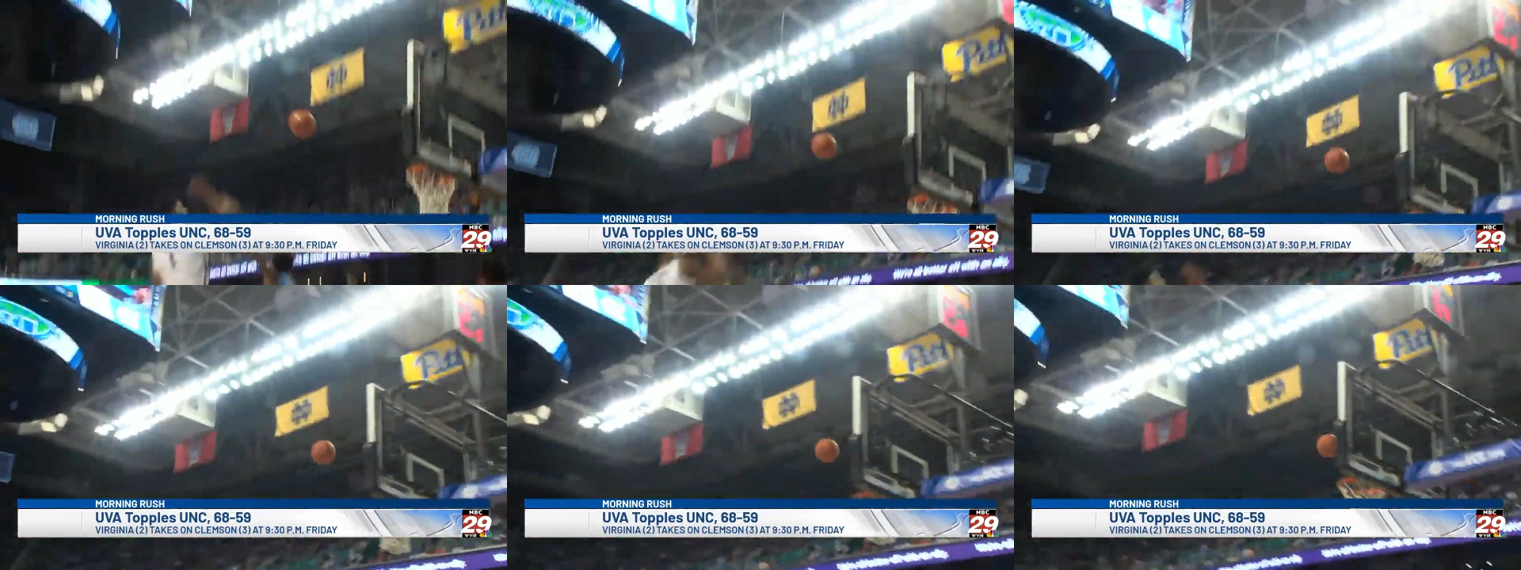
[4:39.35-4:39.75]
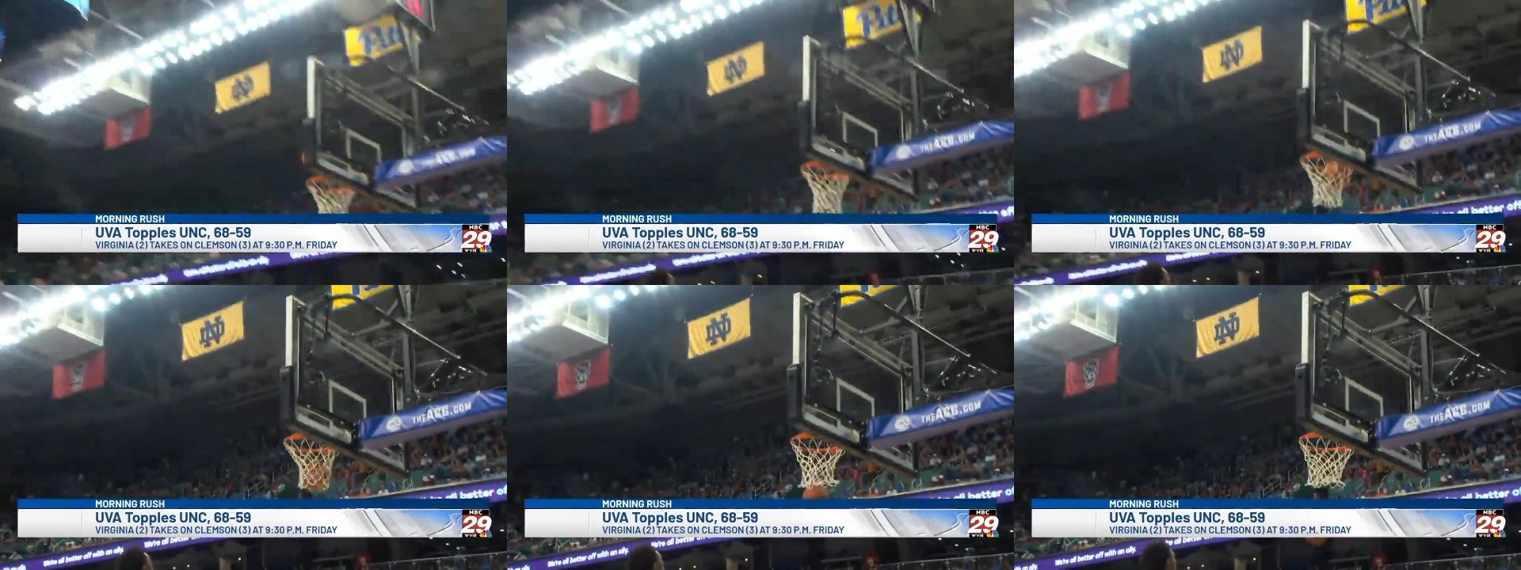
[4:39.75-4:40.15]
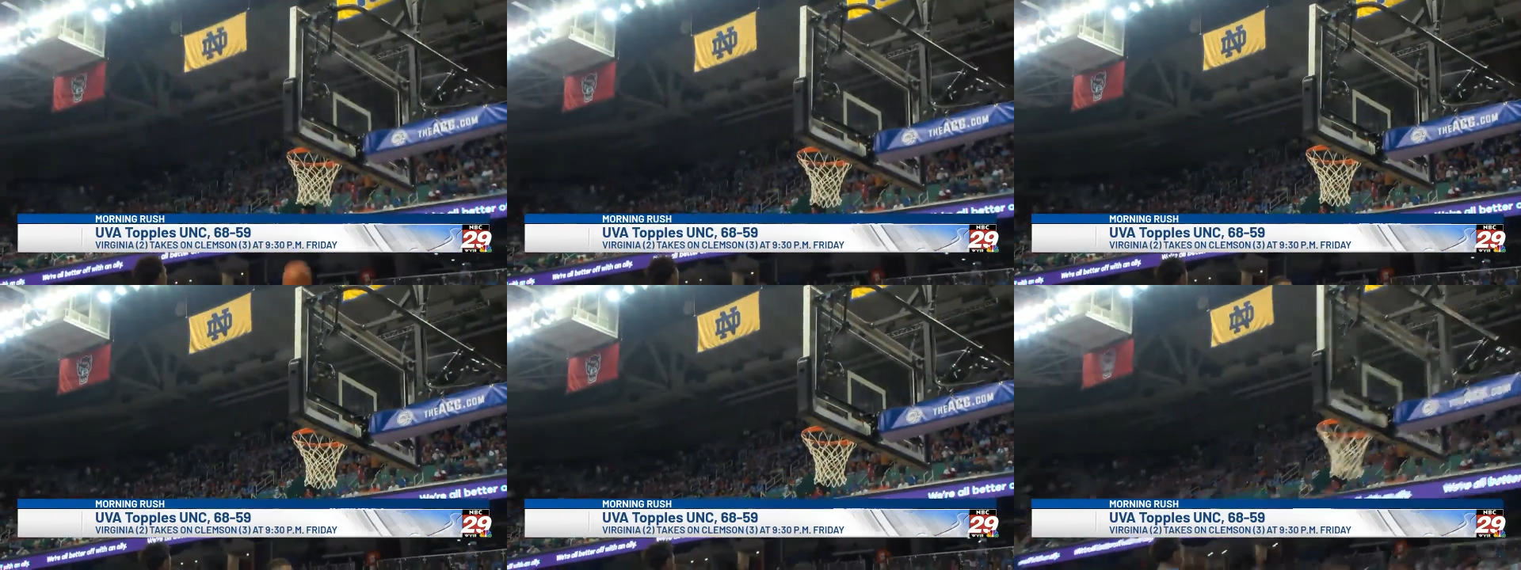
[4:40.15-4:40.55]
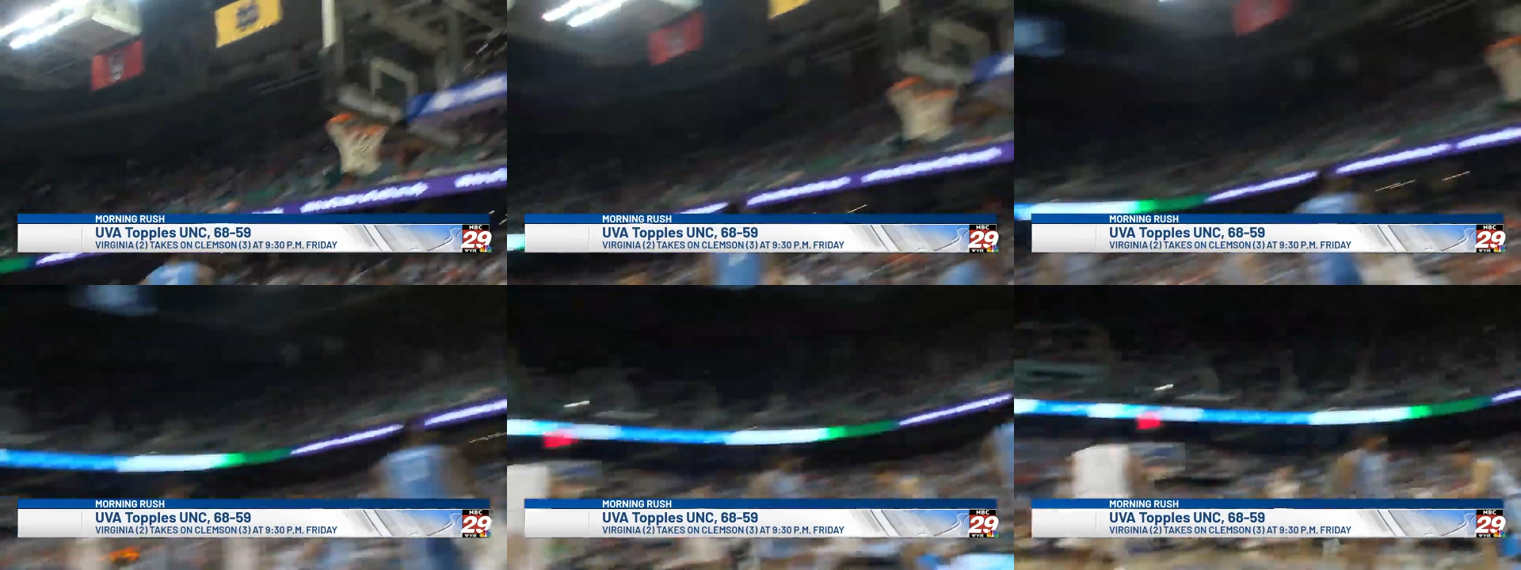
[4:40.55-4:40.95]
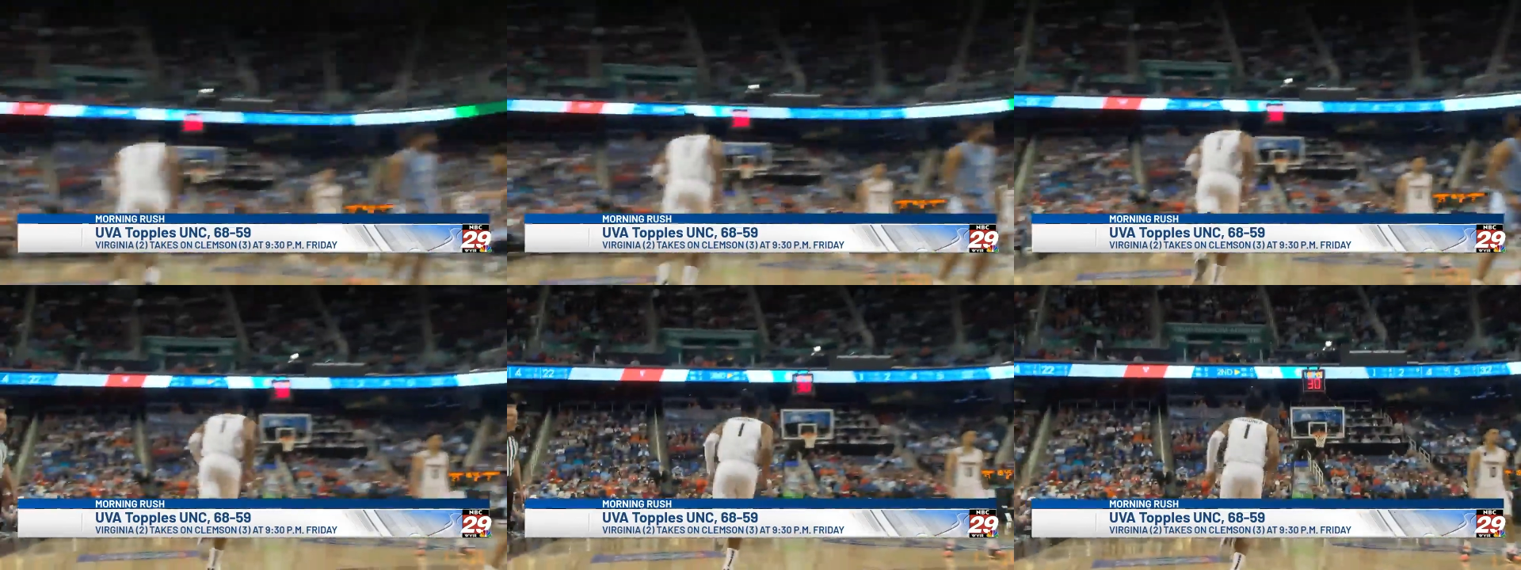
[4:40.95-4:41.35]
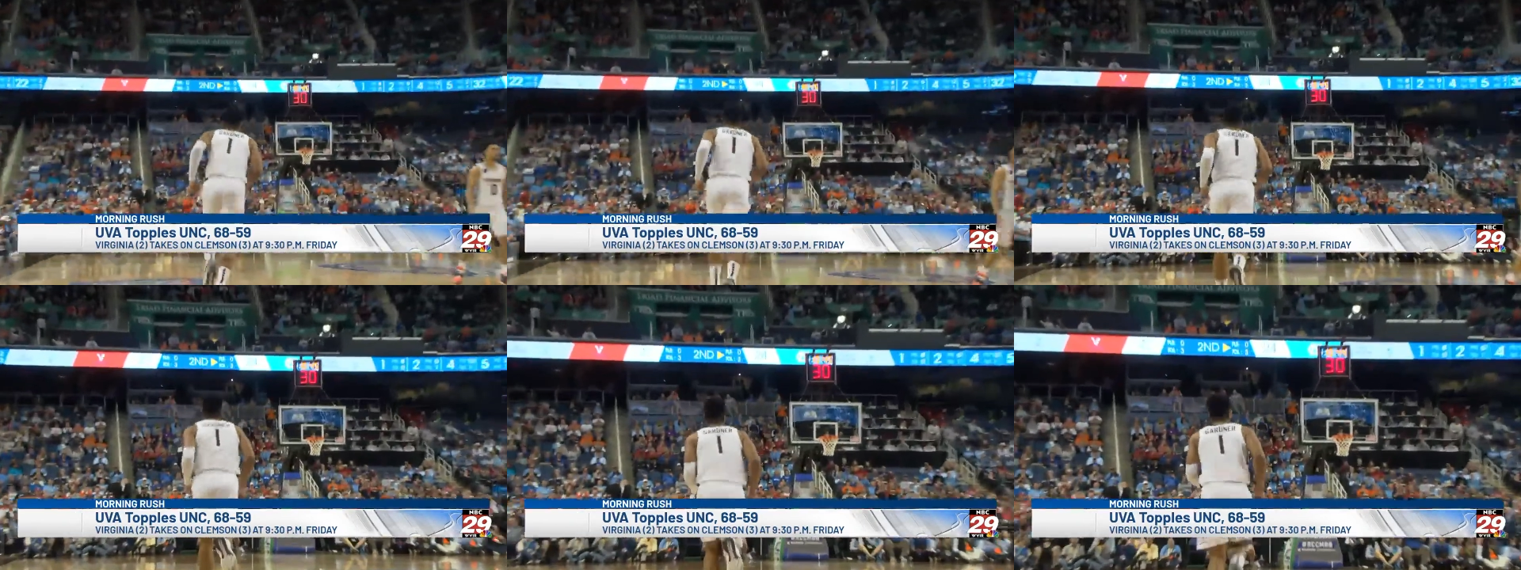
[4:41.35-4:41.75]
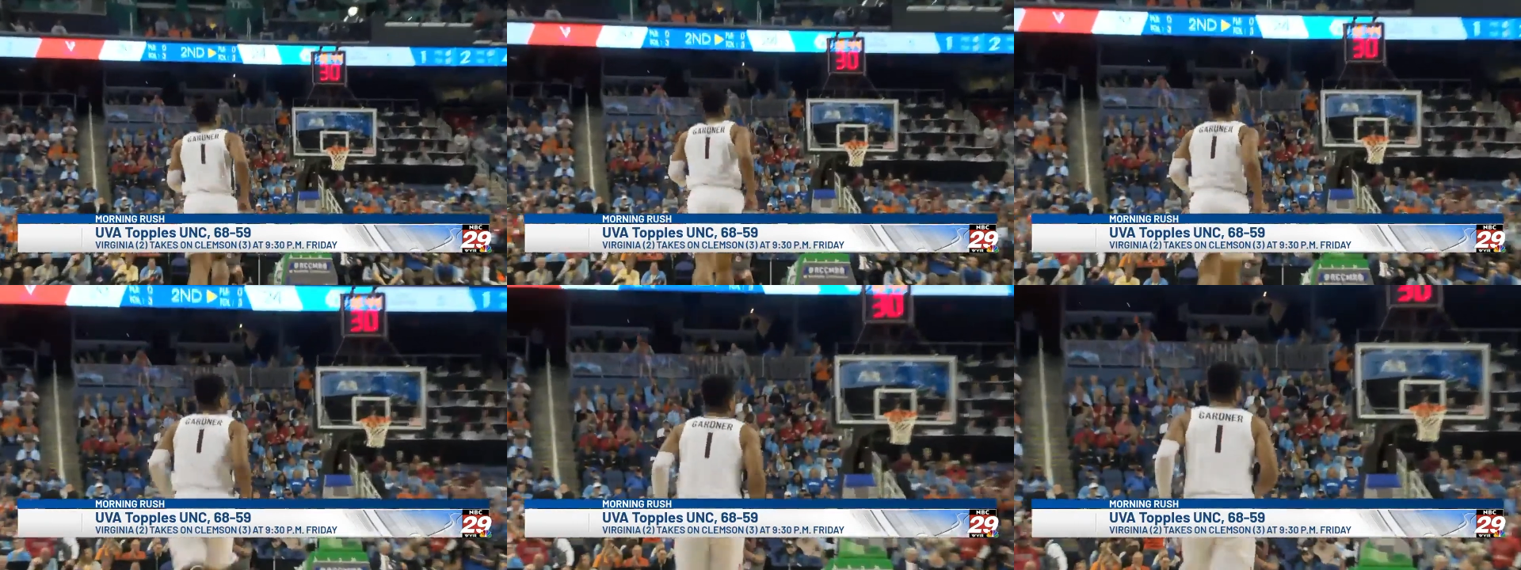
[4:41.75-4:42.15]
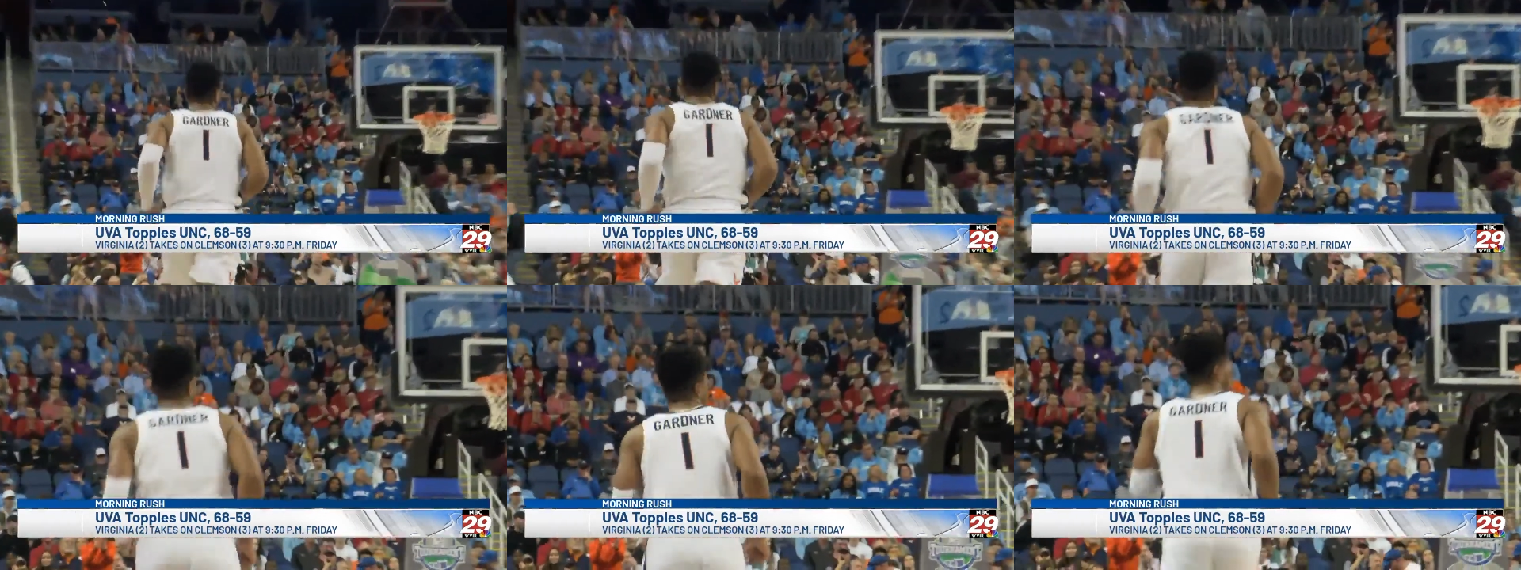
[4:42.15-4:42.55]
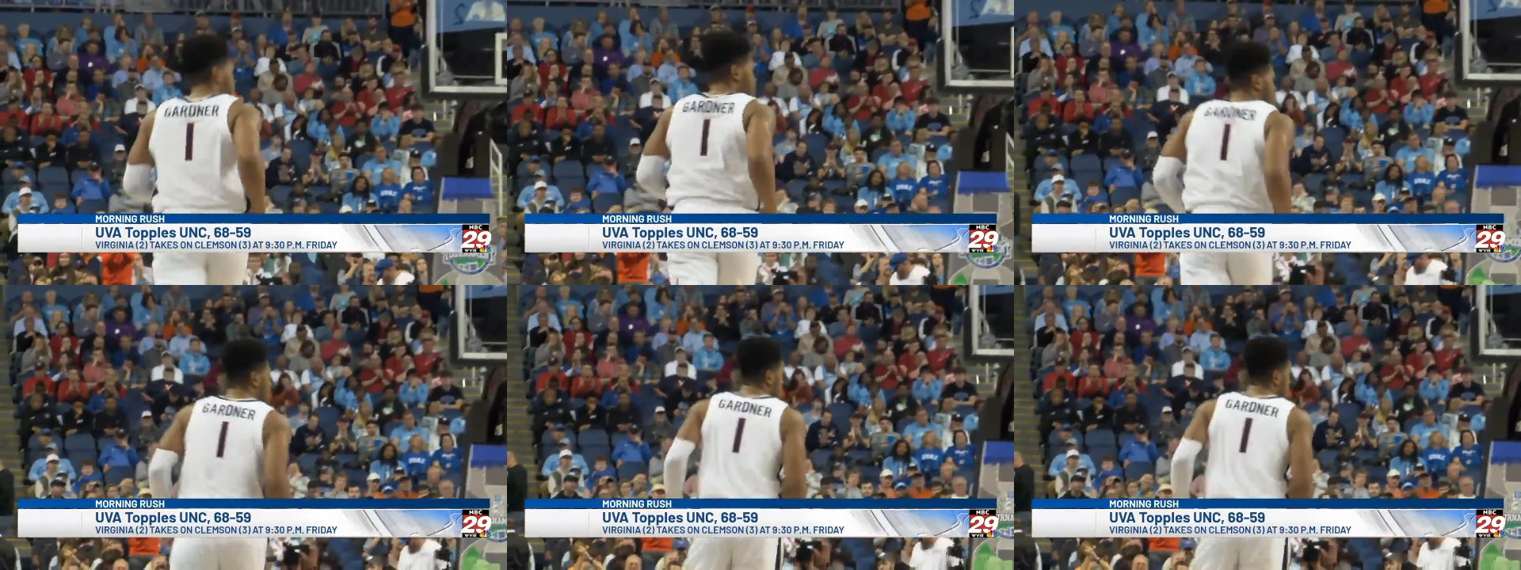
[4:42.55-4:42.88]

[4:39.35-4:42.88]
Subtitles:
Nobody's mouth can be seen.